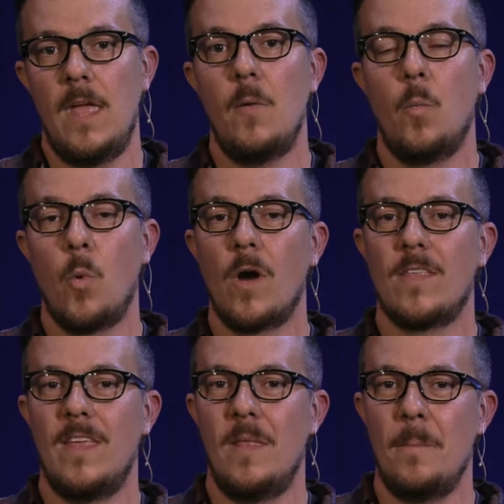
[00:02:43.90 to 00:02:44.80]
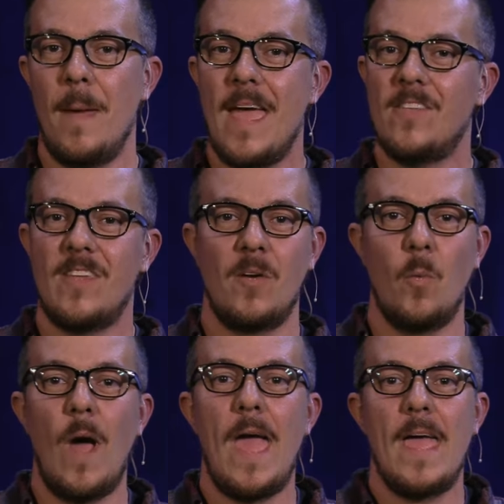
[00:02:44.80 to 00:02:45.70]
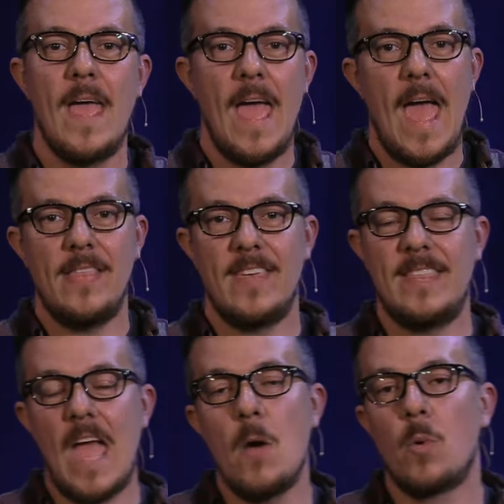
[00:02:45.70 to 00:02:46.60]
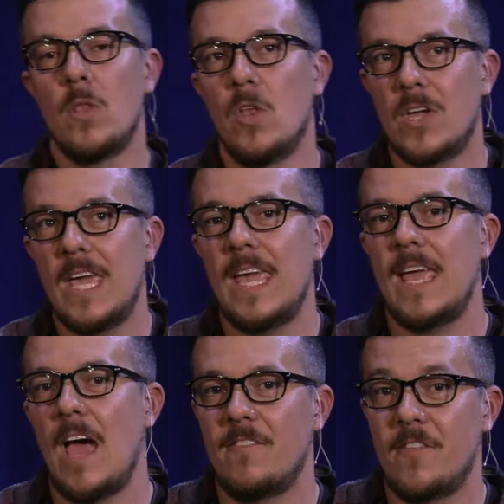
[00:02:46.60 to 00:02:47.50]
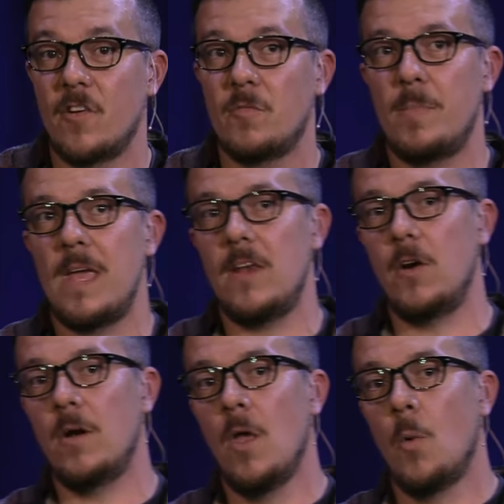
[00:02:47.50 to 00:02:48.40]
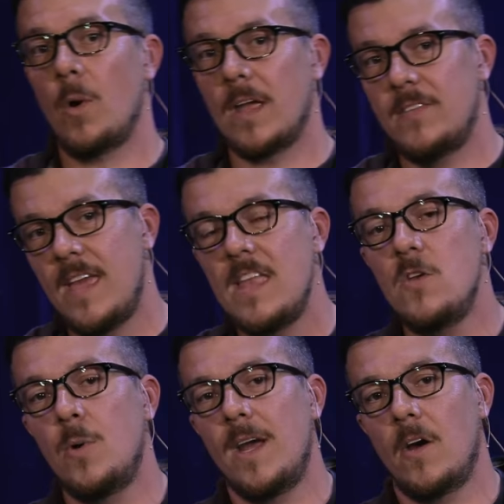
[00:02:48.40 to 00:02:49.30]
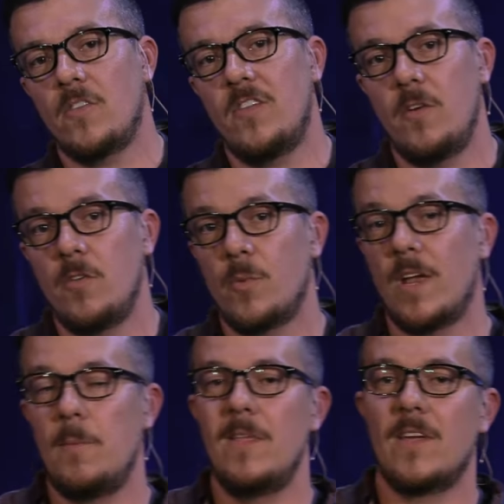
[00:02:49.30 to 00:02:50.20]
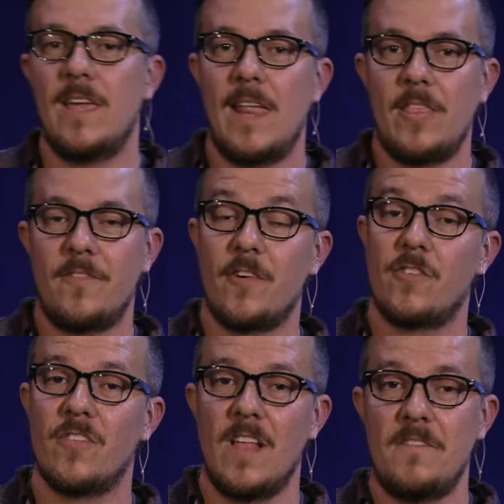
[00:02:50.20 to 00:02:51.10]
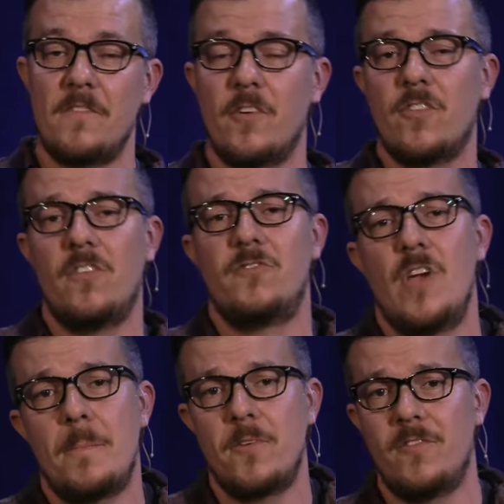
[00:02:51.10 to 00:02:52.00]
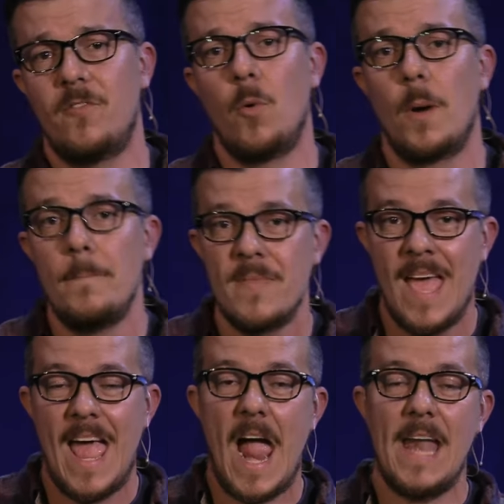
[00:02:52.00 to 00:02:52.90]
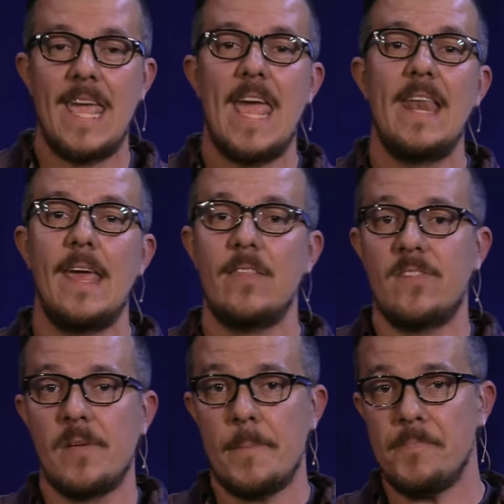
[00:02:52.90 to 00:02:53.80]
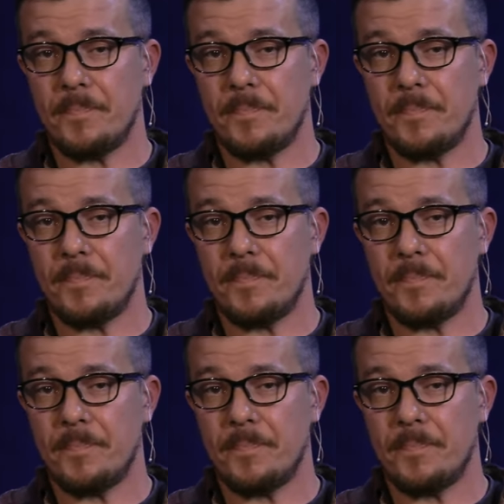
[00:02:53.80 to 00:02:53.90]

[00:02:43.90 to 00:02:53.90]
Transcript: it worked in an amazing way. And today we're looking at First Peter. We're continuing our series. We're going to be looking at the first 11 verses of chapter 4. And in it,